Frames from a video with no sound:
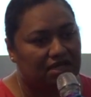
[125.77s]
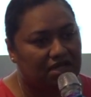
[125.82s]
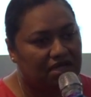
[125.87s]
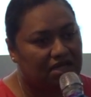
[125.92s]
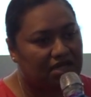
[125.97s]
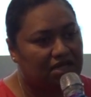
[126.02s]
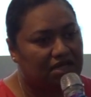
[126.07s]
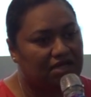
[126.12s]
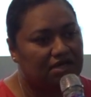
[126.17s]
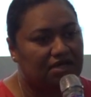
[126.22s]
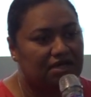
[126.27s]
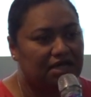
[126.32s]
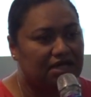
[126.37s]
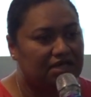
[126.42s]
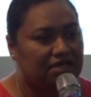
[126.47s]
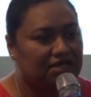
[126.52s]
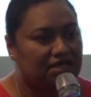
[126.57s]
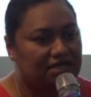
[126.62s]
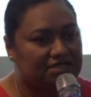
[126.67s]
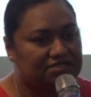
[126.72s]

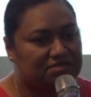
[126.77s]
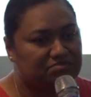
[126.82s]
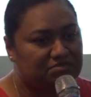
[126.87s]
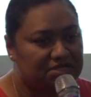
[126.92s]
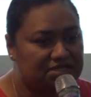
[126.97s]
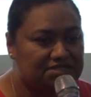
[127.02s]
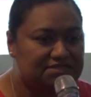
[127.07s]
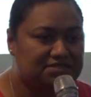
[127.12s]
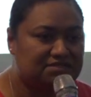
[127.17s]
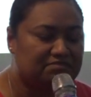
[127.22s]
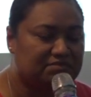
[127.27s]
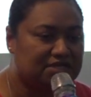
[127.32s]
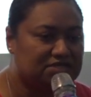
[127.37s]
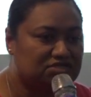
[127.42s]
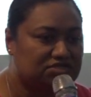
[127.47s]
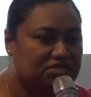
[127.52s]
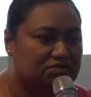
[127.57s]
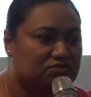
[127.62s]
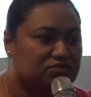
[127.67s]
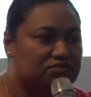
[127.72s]
And as the Minister
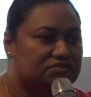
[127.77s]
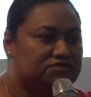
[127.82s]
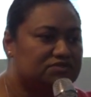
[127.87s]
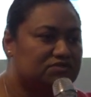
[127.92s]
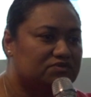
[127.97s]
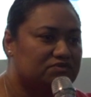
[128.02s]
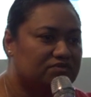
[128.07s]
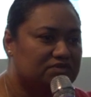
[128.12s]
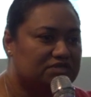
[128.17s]
mentioned also,